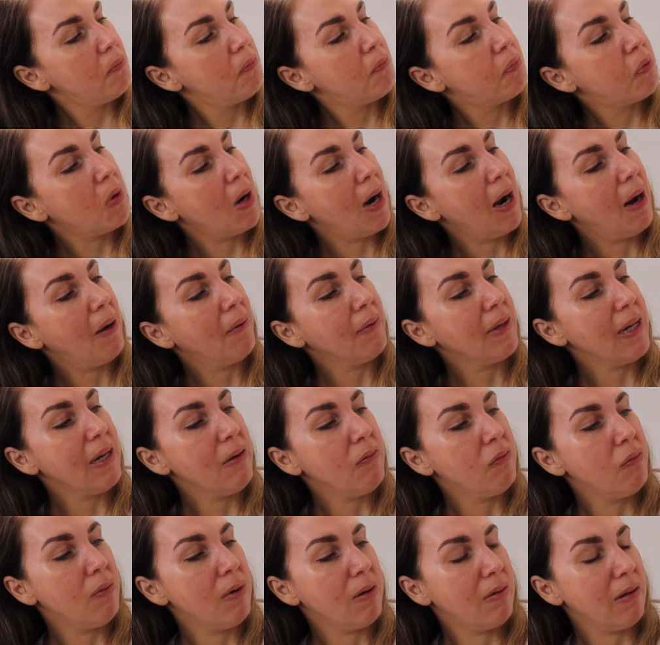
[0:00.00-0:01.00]
brownie,
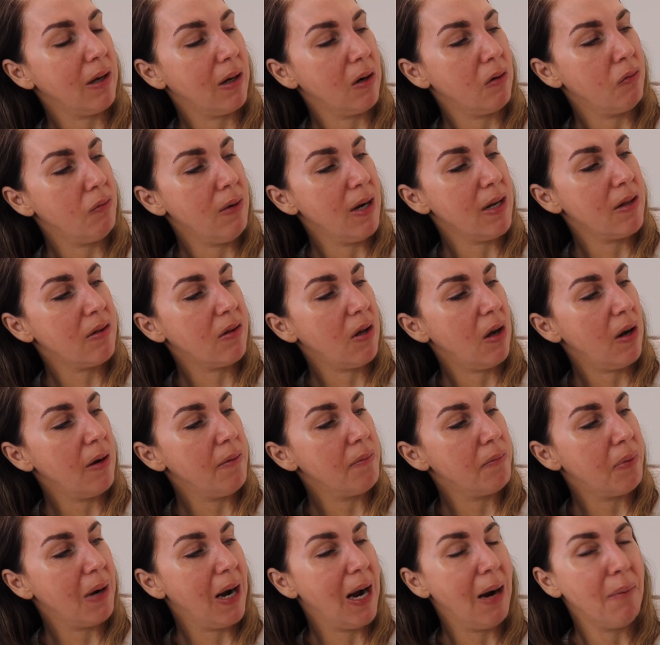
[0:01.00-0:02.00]
it's like a red
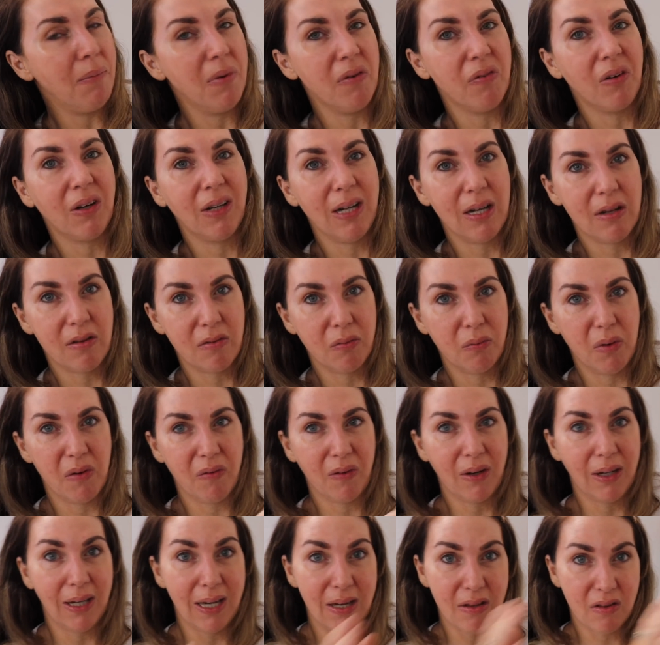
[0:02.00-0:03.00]
tone brown with
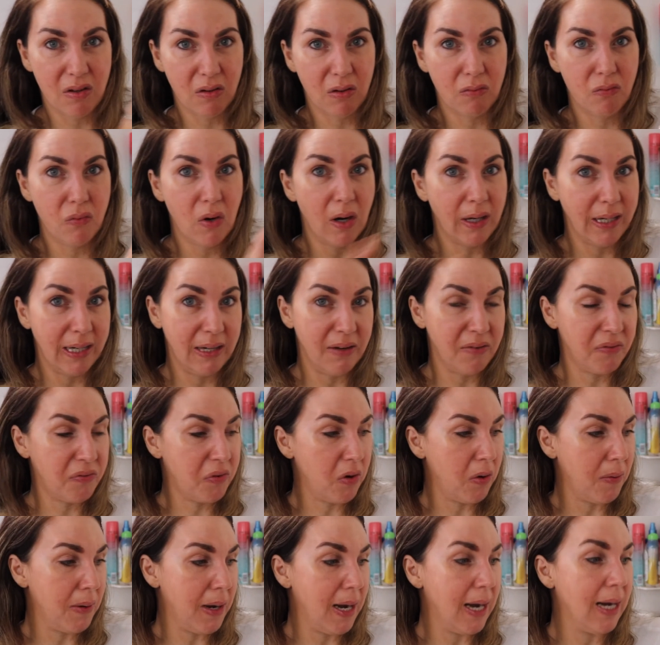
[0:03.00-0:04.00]
glitter running
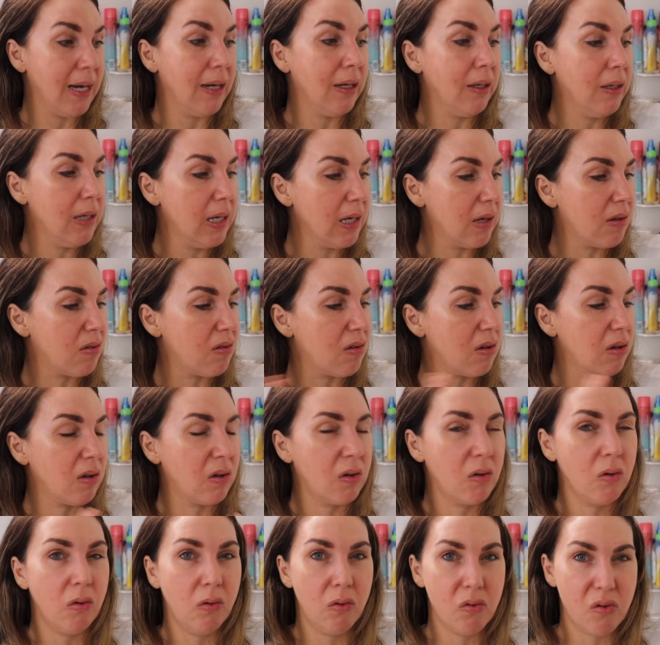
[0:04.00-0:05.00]
through it. Looks
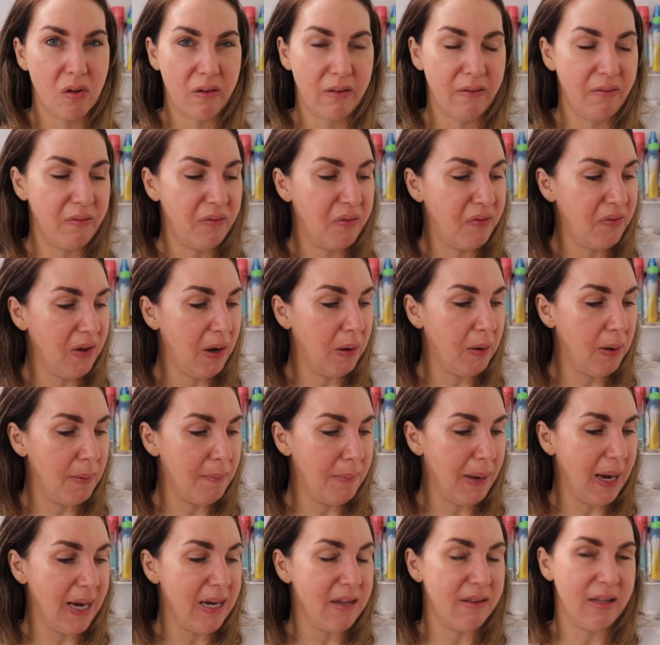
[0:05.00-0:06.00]
gorgeous and felt
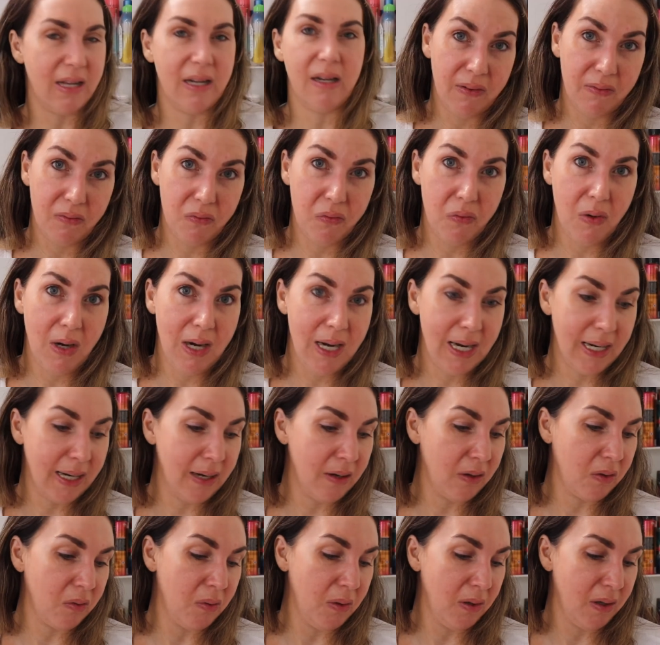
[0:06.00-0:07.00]
amazing. Really
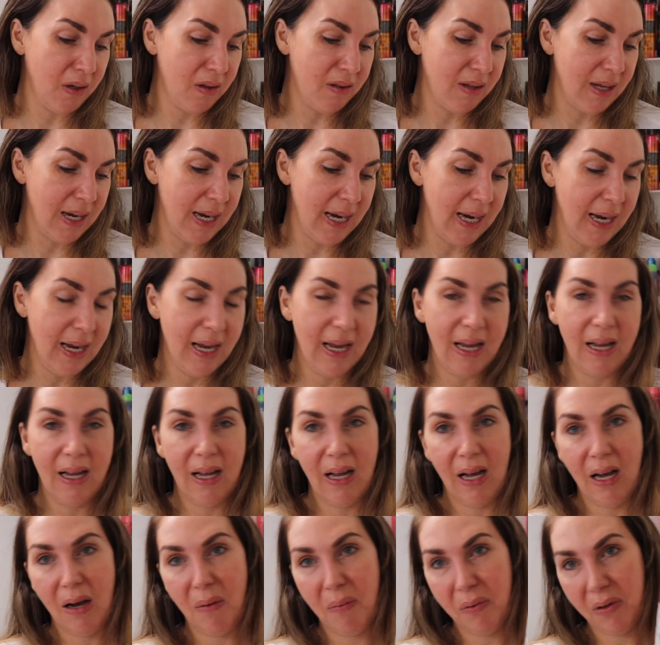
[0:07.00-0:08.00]
good quality.
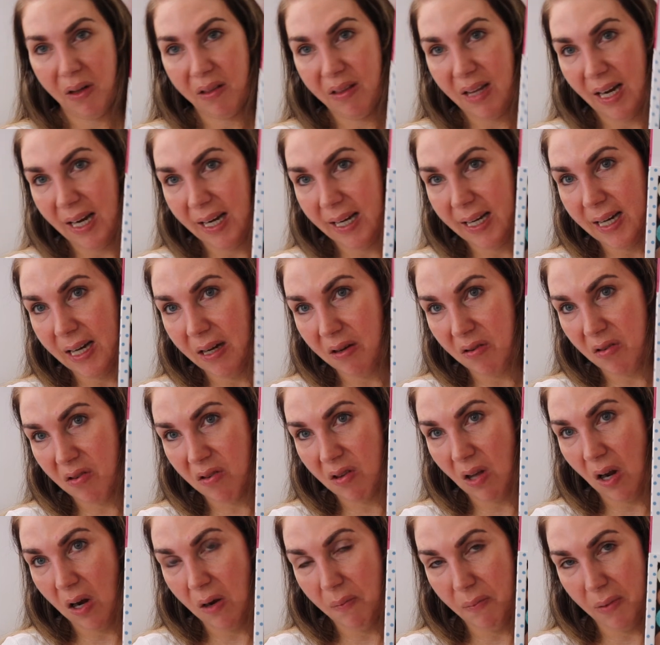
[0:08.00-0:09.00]
I want to thank you
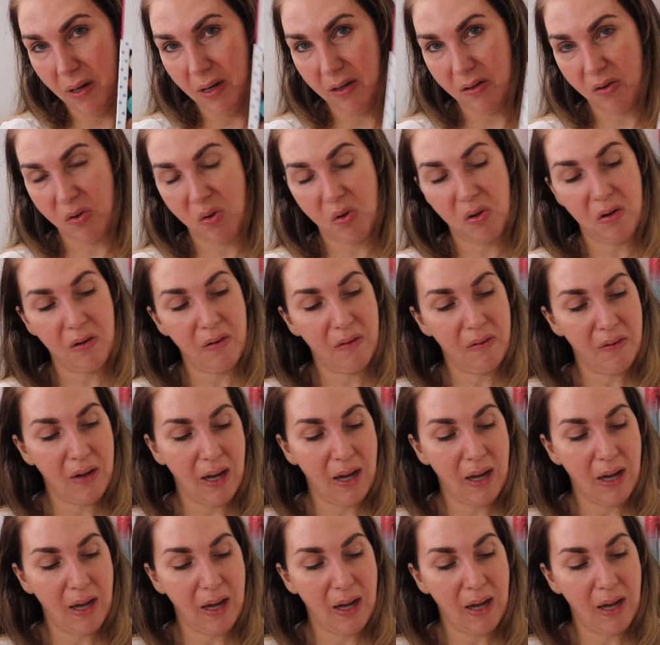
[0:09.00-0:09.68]
so much